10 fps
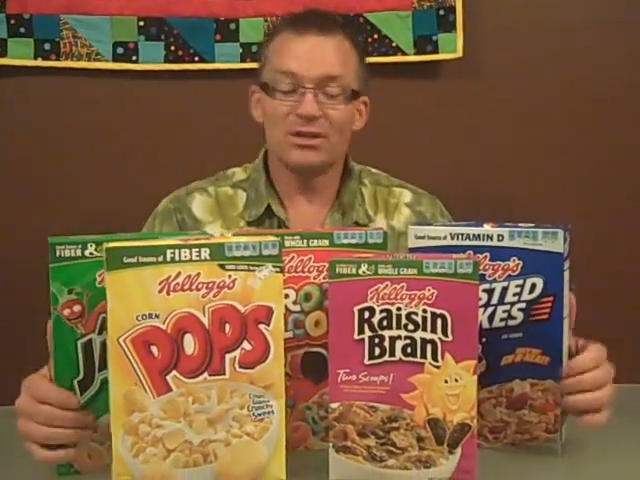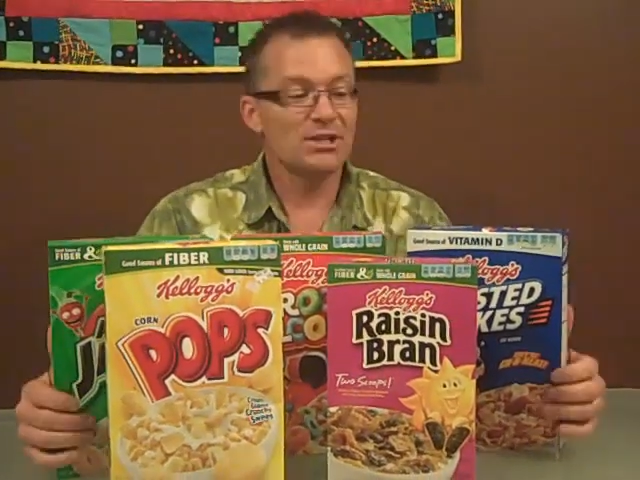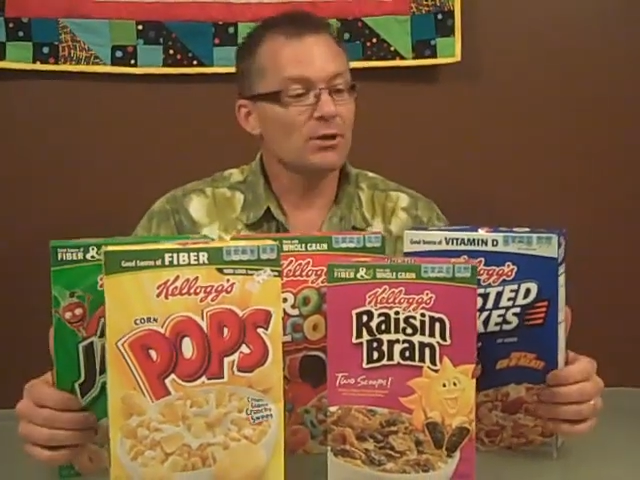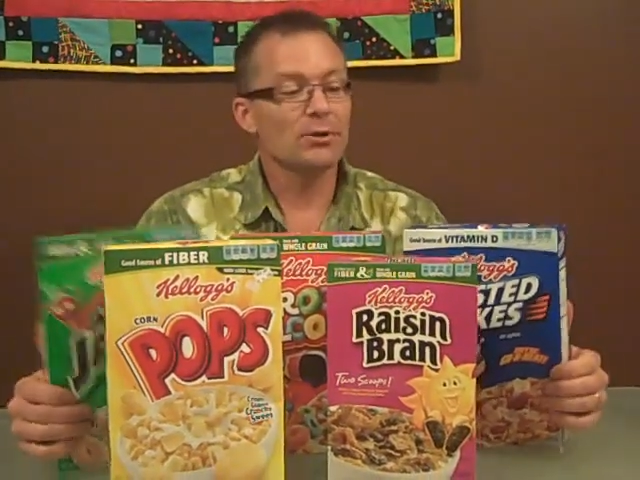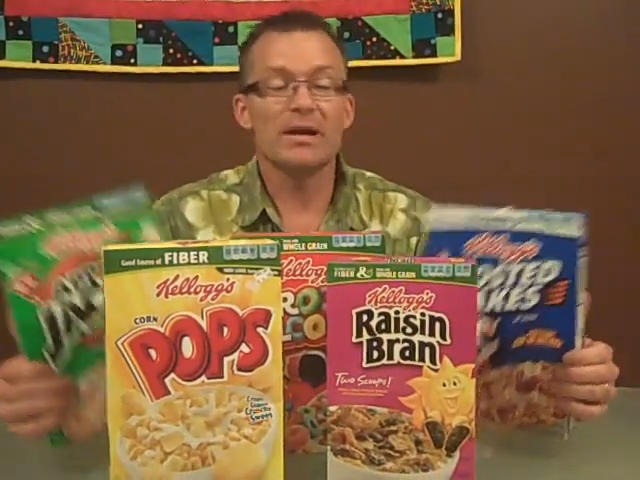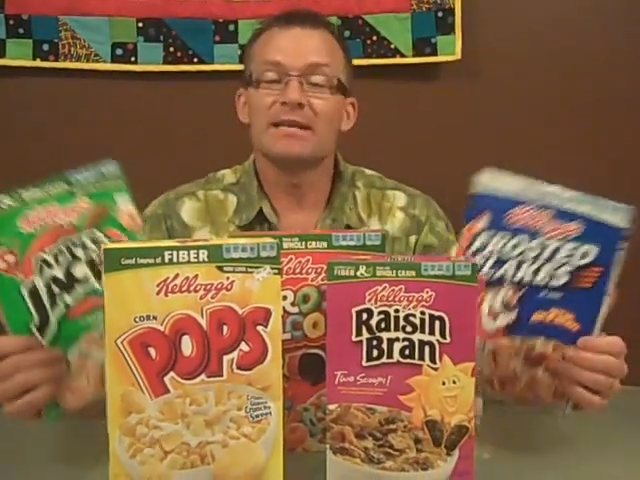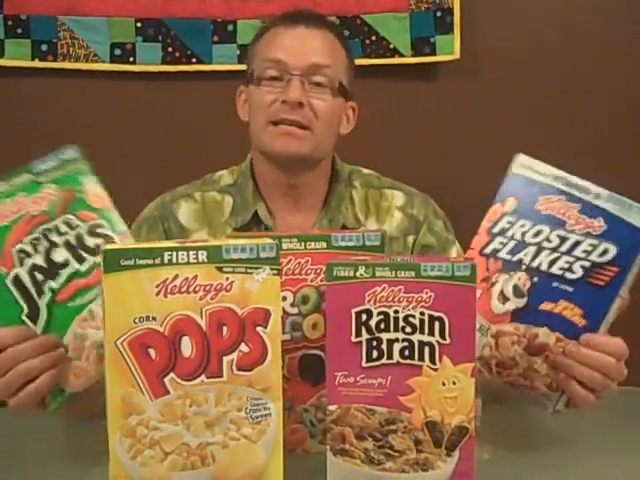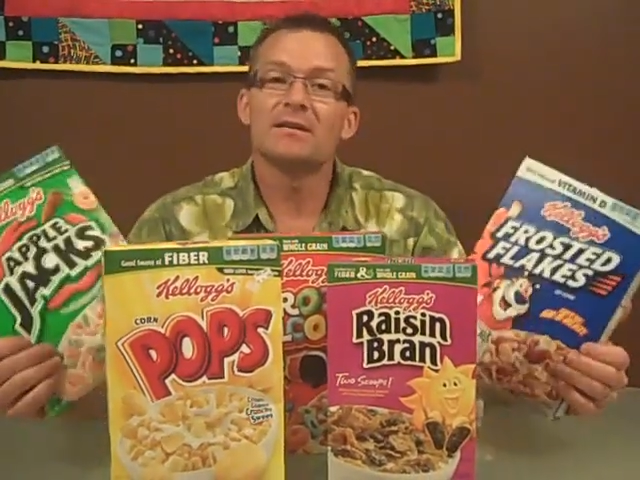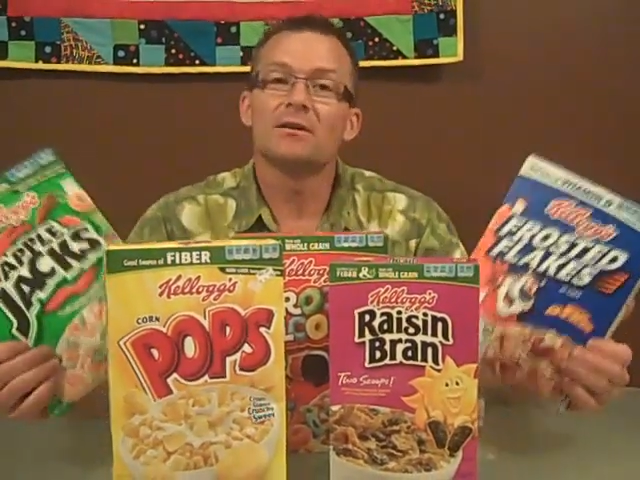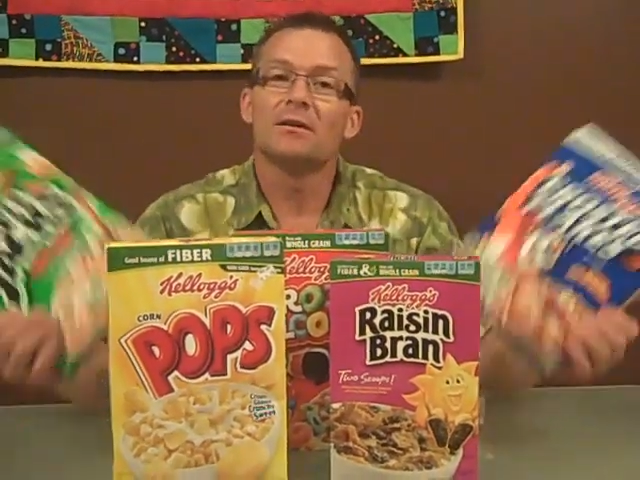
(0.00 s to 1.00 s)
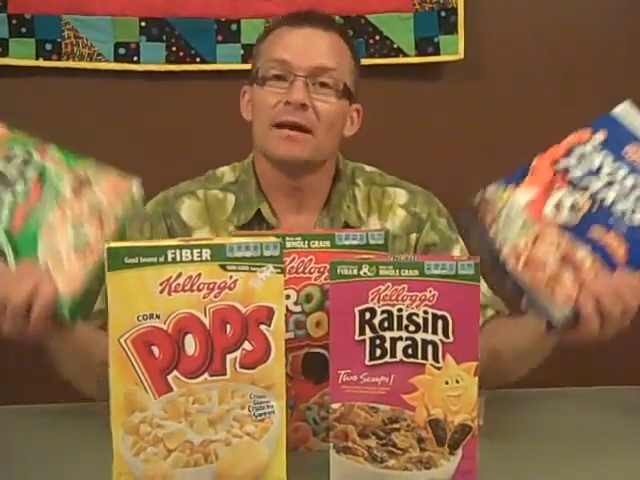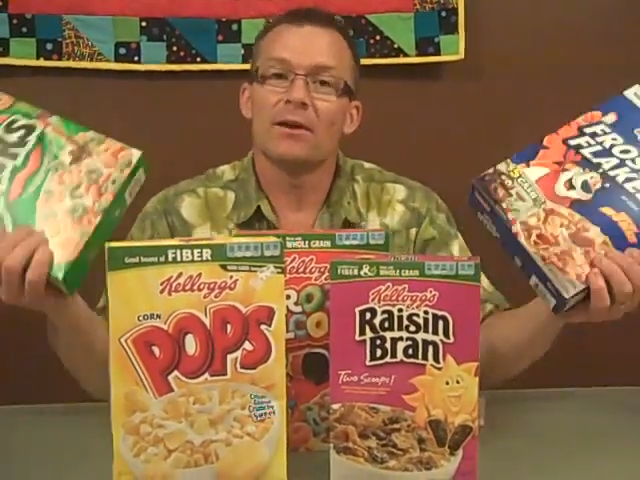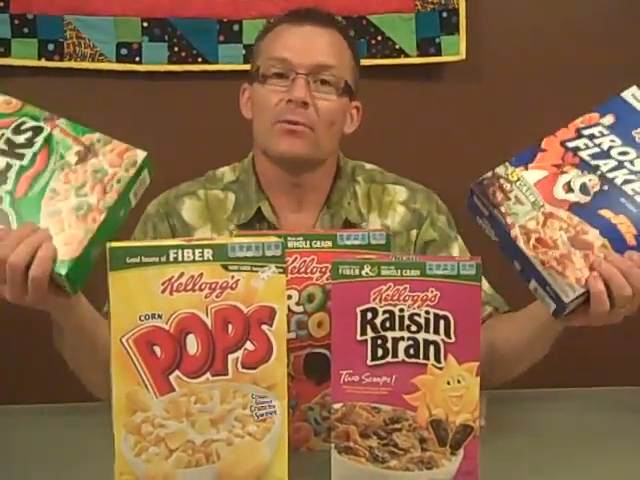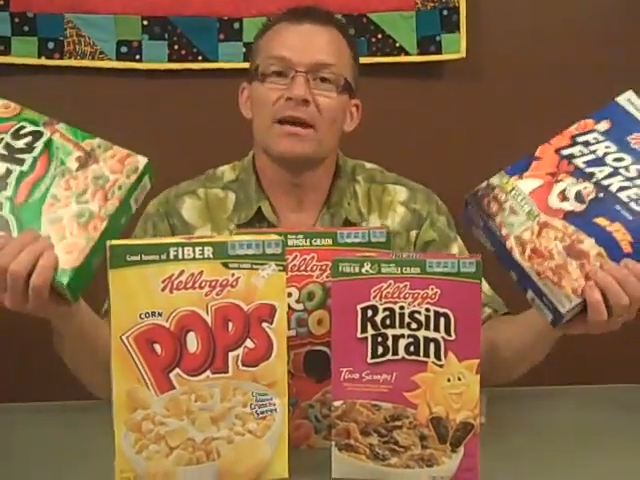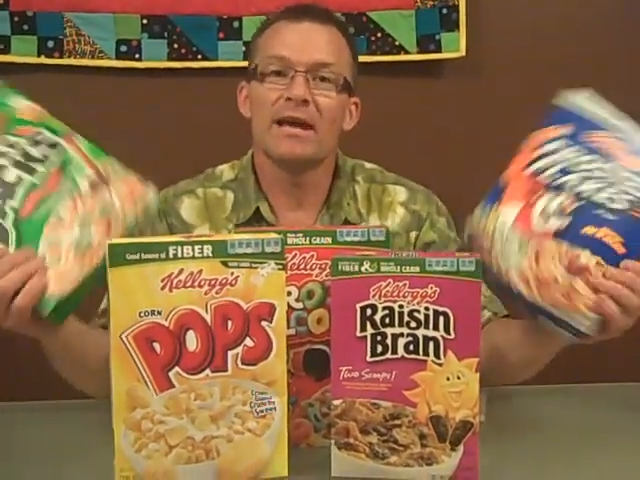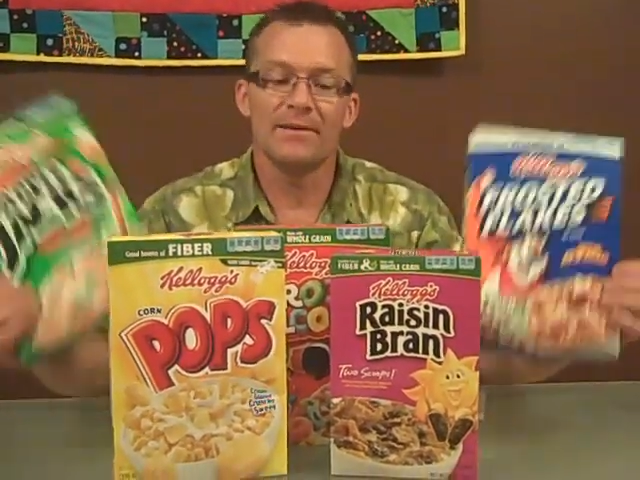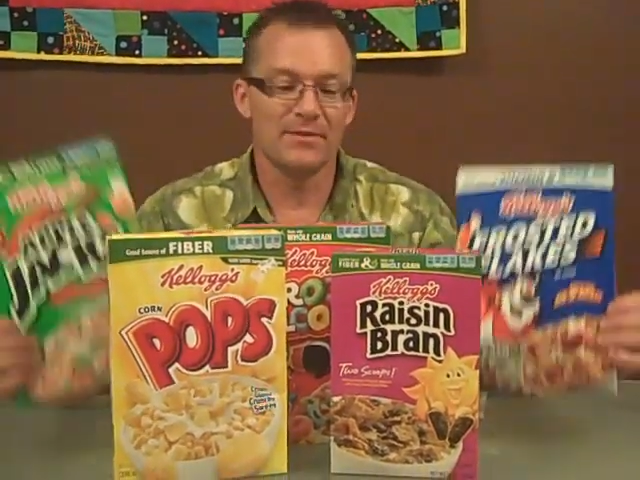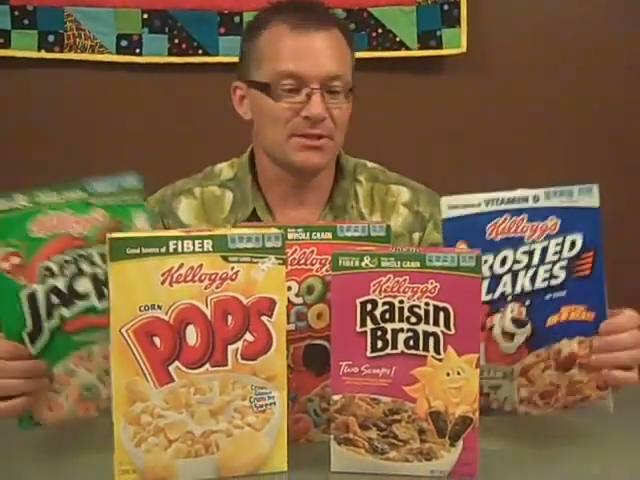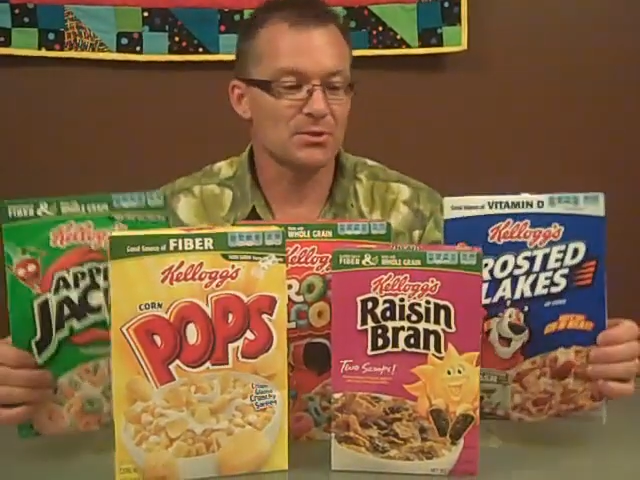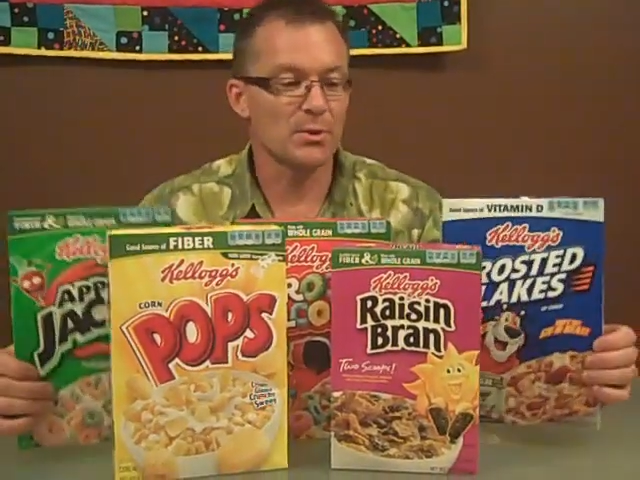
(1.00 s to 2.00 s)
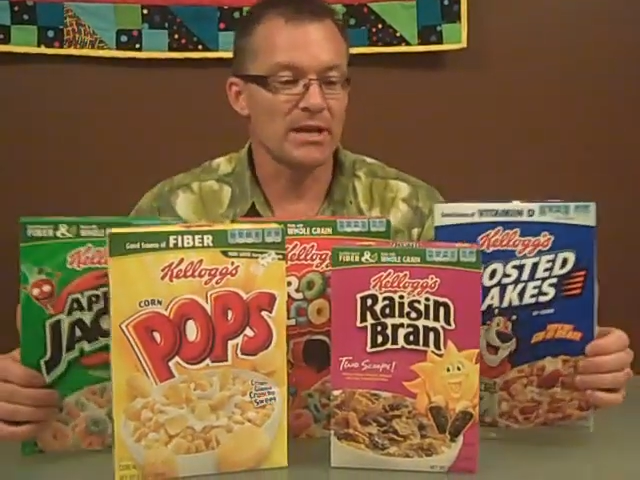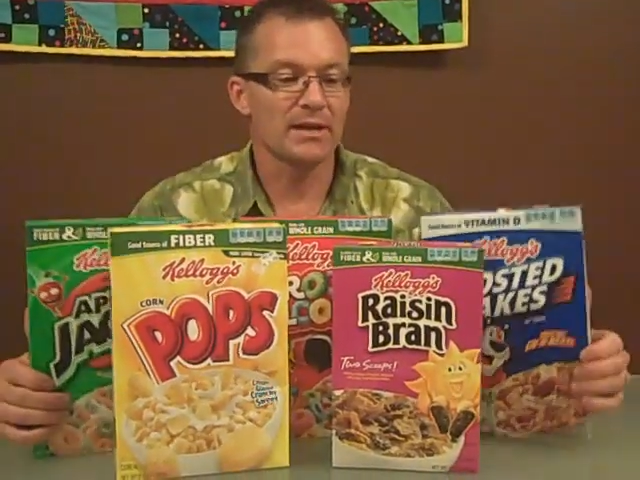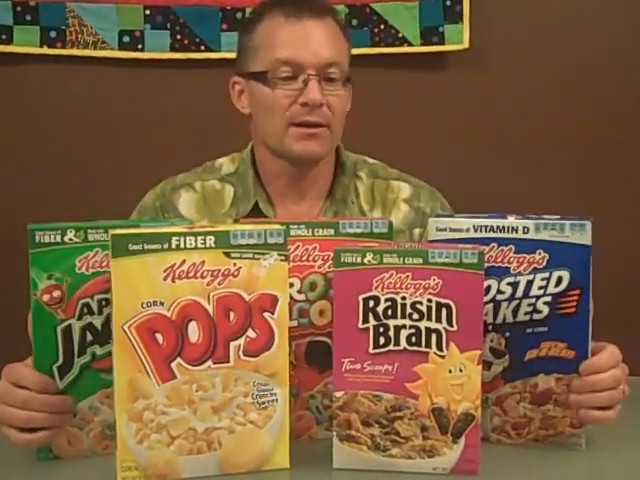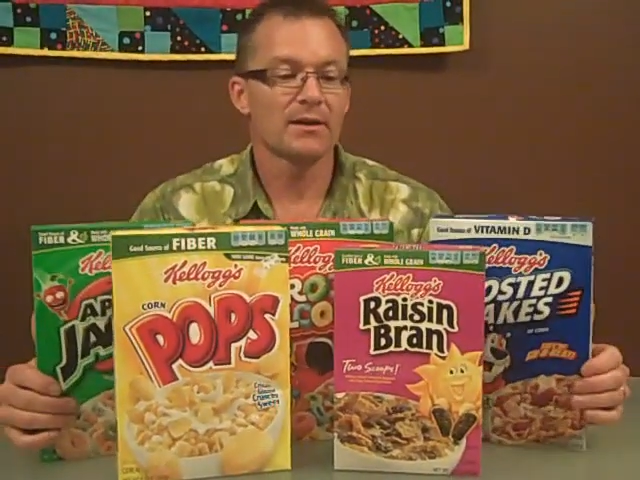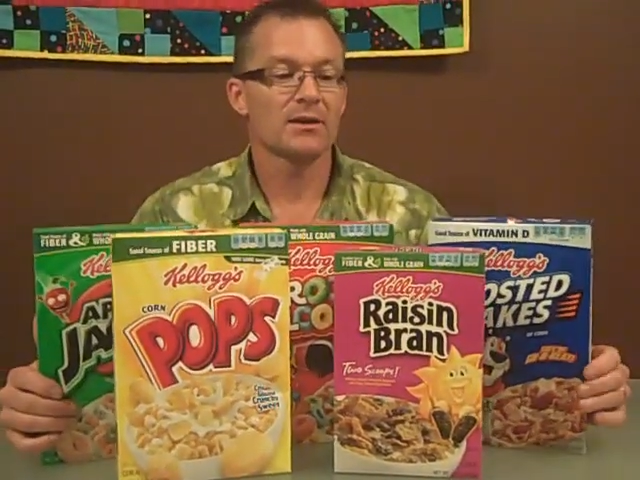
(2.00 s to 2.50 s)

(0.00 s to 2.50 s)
want to share a great deal at Rite Aid this week.